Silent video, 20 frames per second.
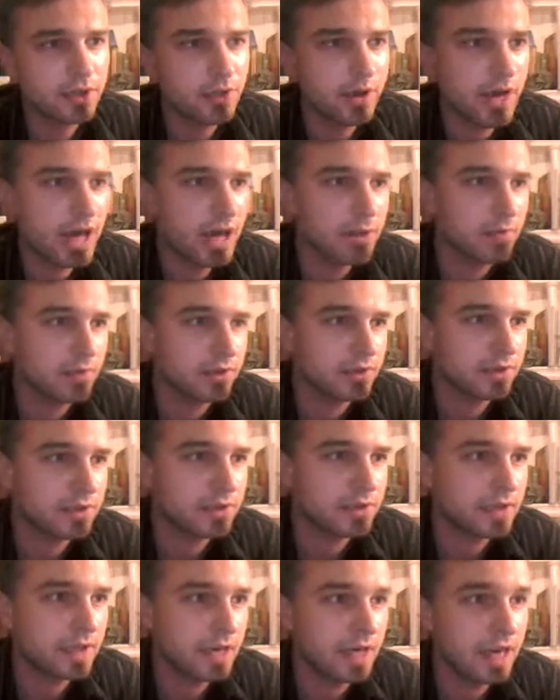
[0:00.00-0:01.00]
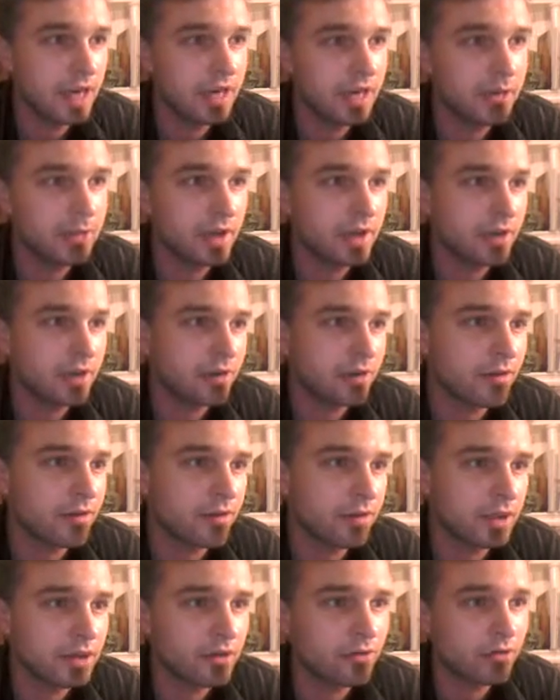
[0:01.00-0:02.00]
so happens that I met a
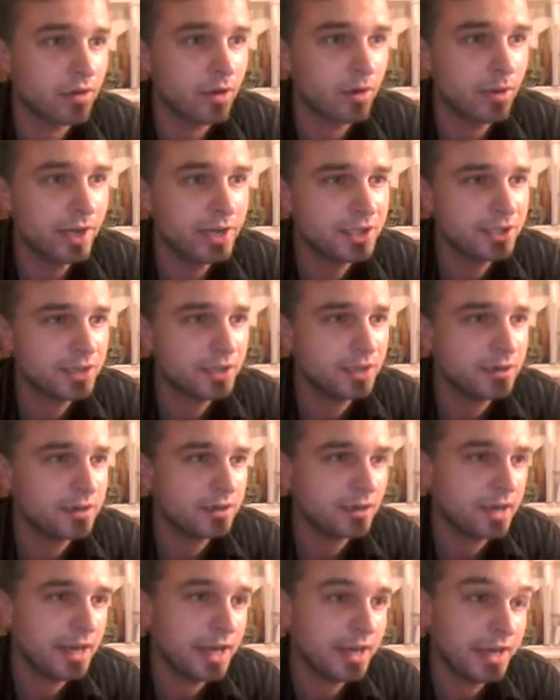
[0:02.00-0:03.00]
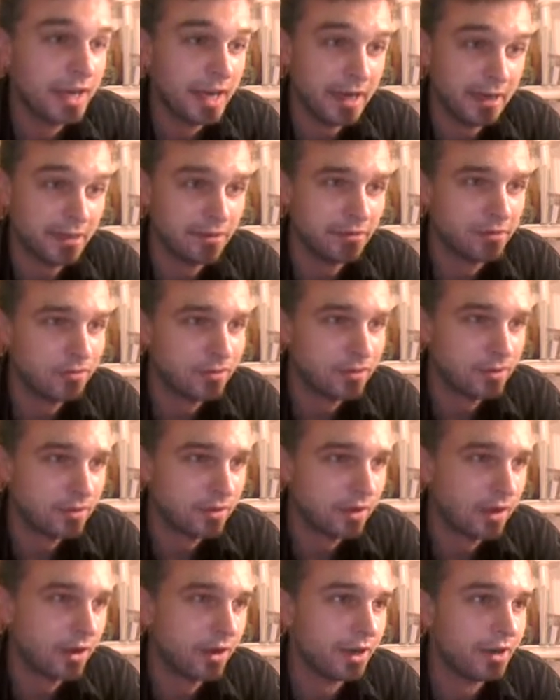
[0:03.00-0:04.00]
girl in Croatia, a native,
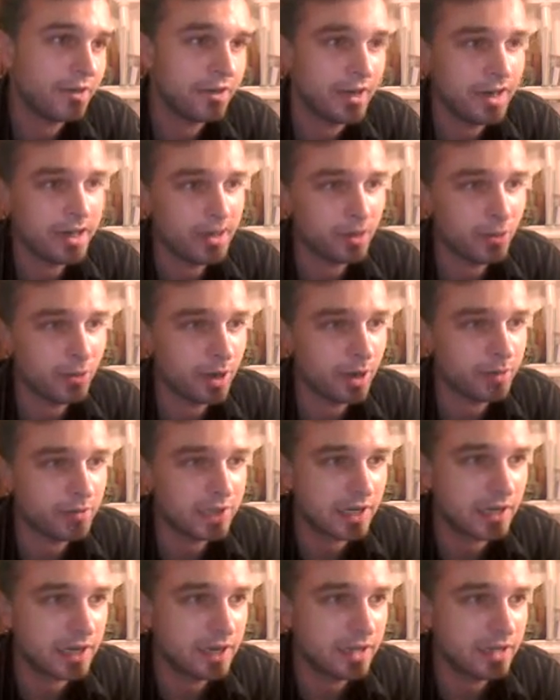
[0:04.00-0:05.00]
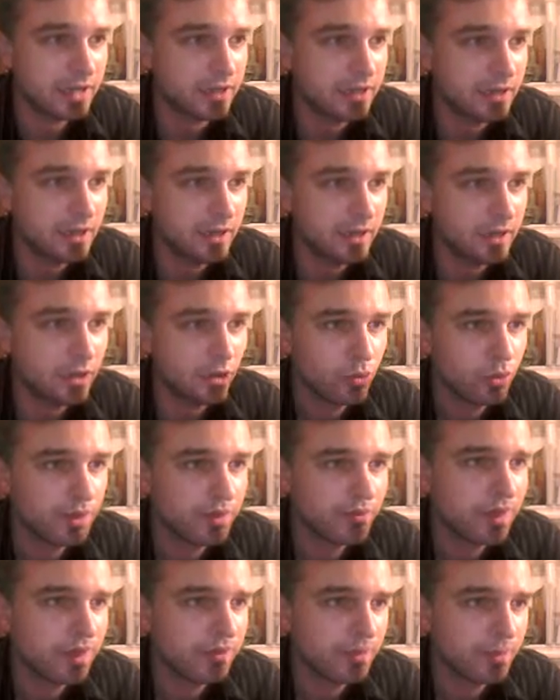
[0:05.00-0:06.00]
on a dating website.
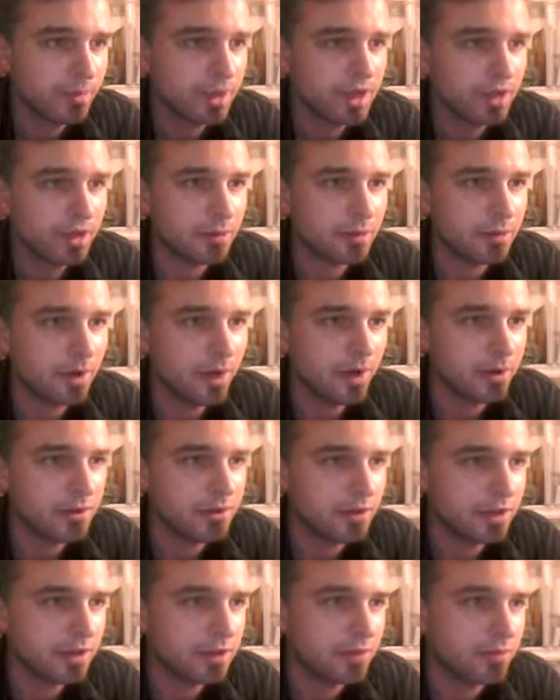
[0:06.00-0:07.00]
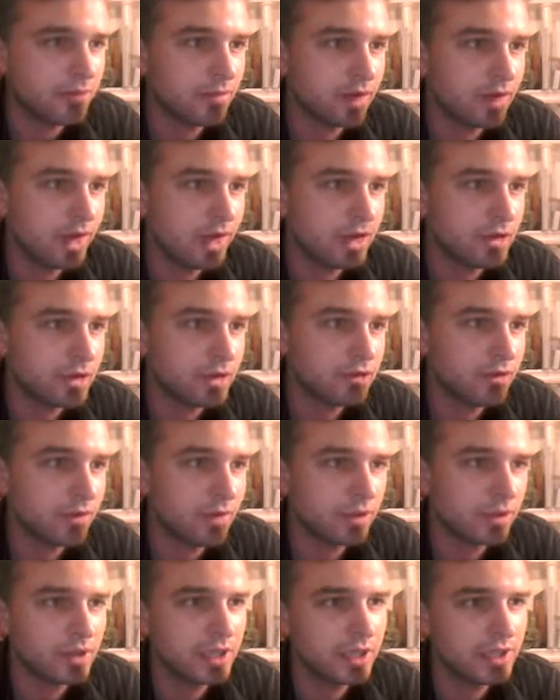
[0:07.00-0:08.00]
We've never met in person, but I
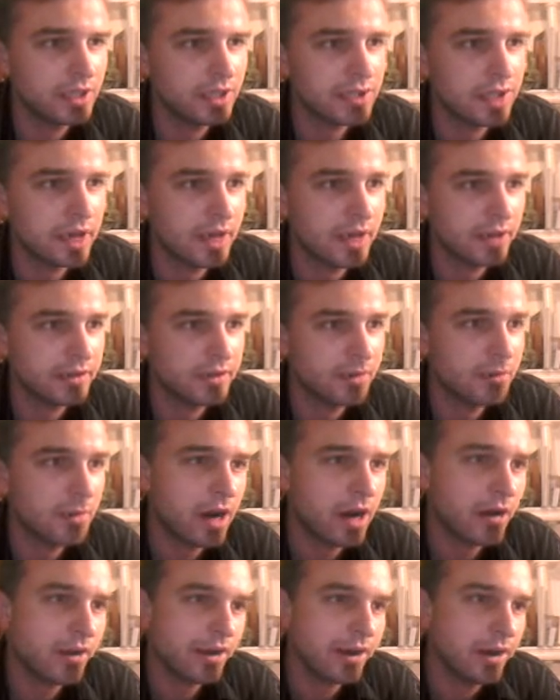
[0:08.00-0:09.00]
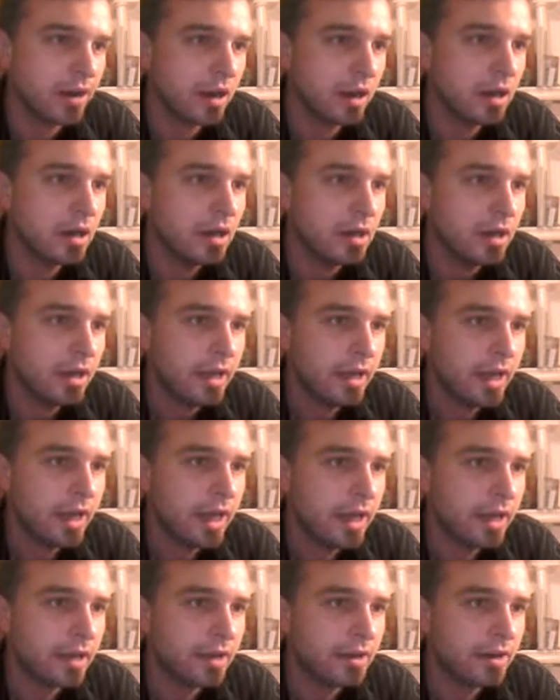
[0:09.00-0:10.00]
strongly desire to marry her,
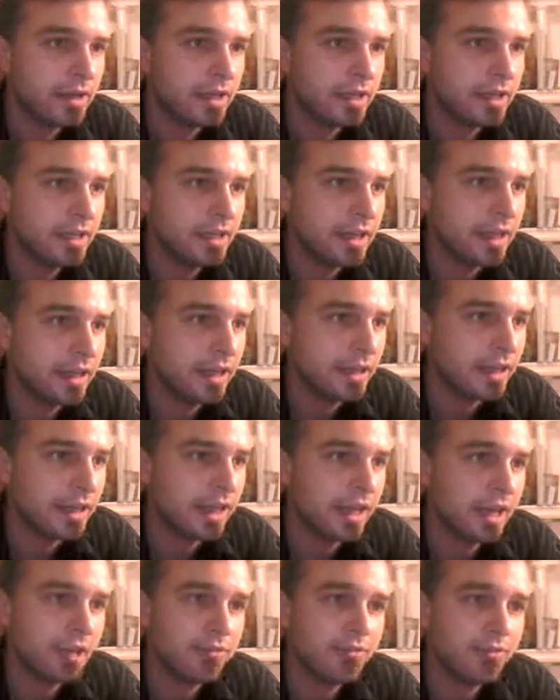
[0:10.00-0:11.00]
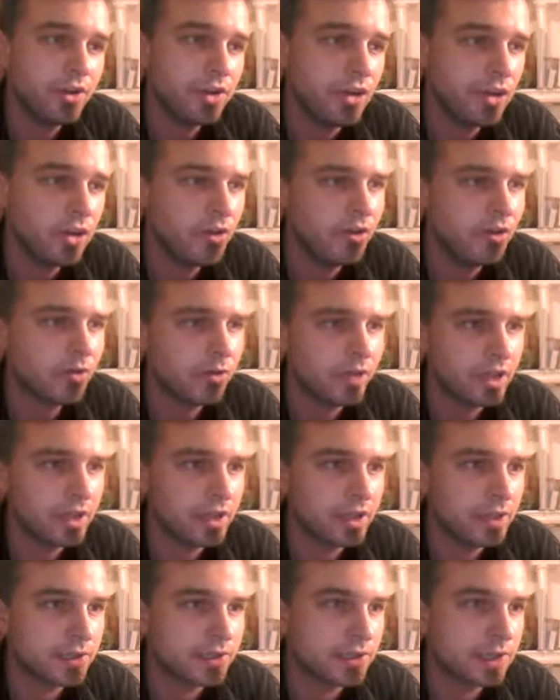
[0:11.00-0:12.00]
and yet I have no
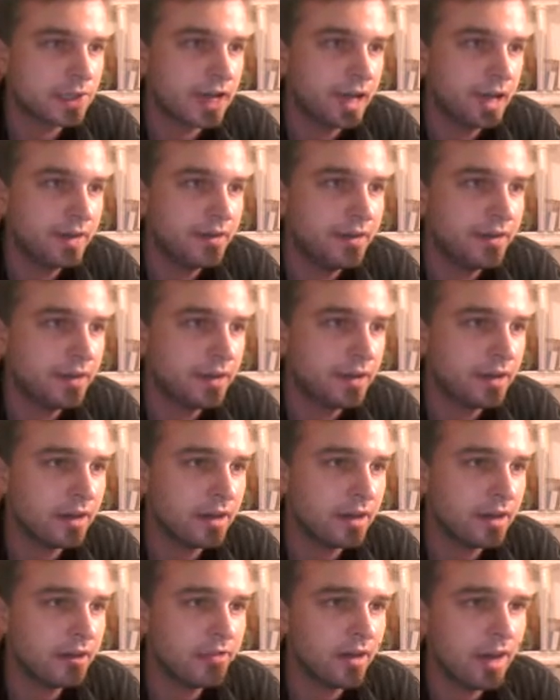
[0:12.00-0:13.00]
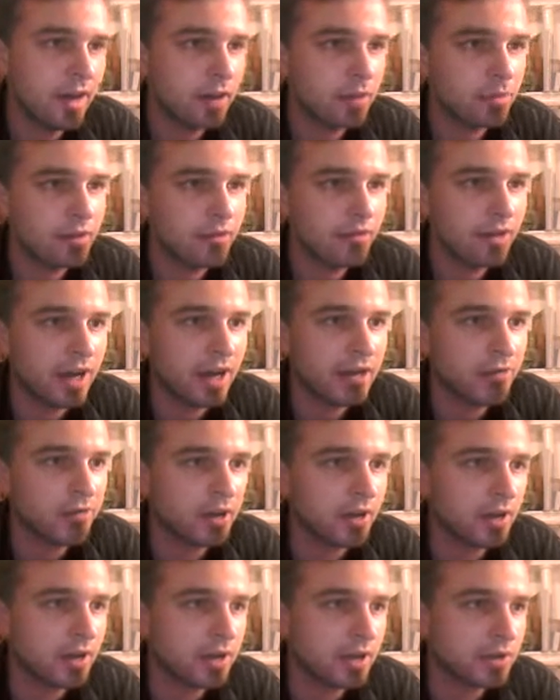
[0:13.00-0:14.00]
realistic idea of how to provide
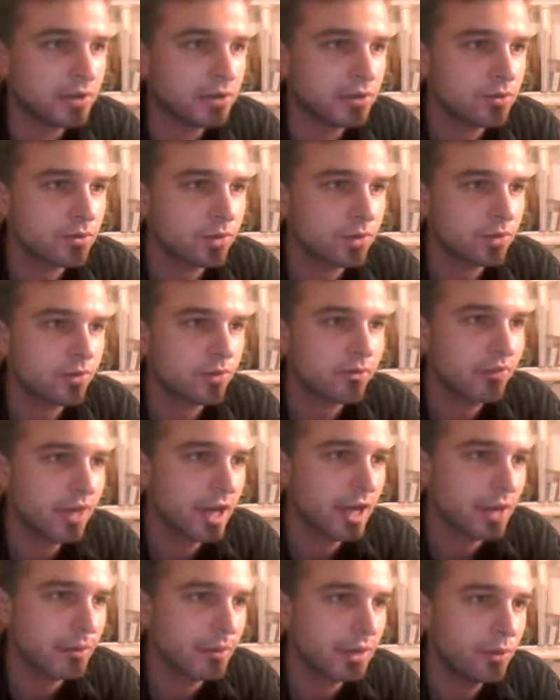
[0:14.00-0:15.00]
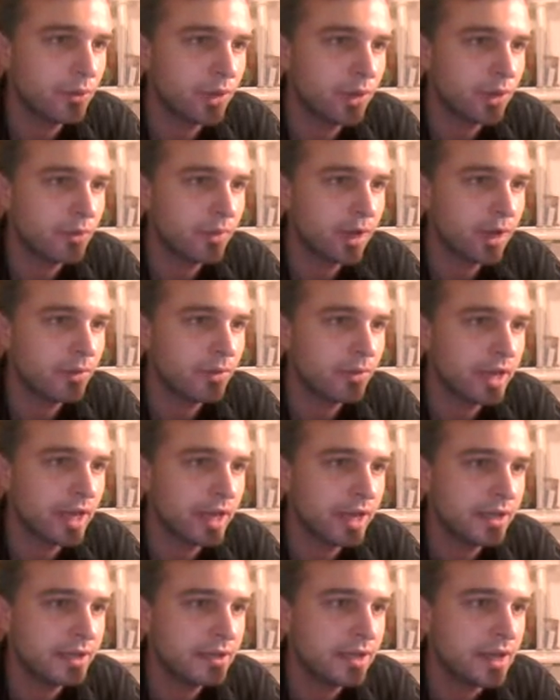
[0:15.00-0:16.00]
for us or the family we might
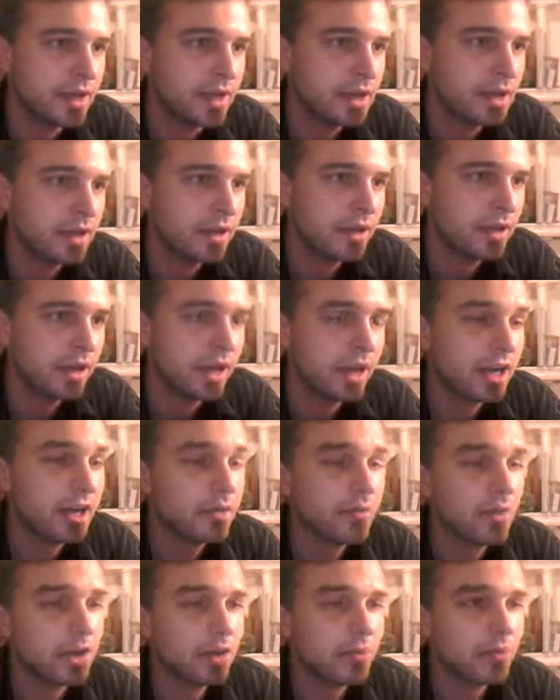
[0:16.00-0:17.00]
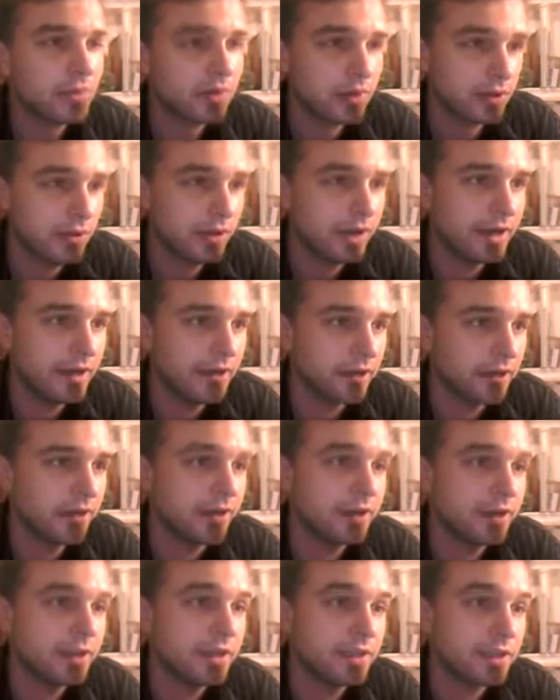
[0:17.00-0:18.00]
raise. I am unemployed
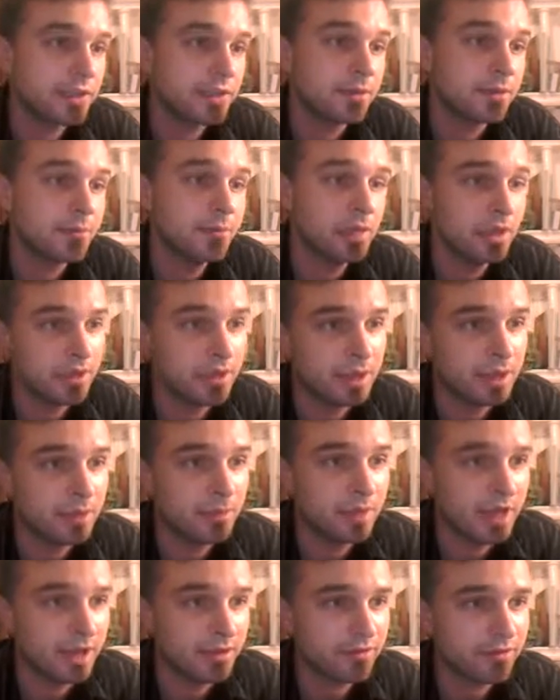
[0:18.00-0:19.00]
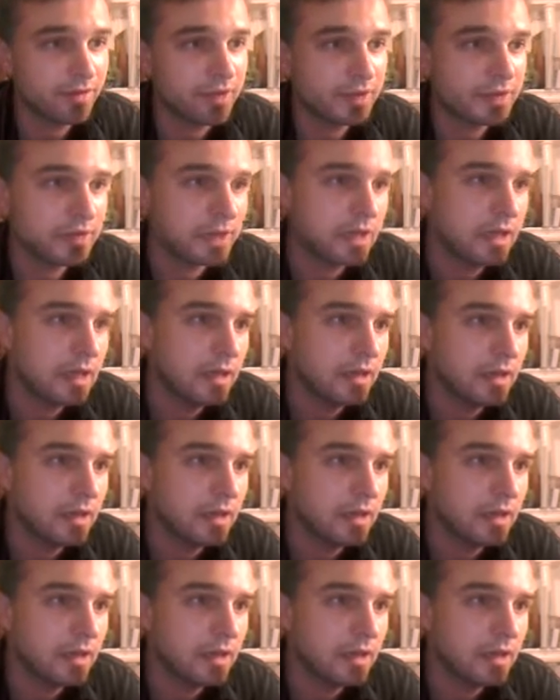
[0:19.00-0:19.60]
on disability benefits.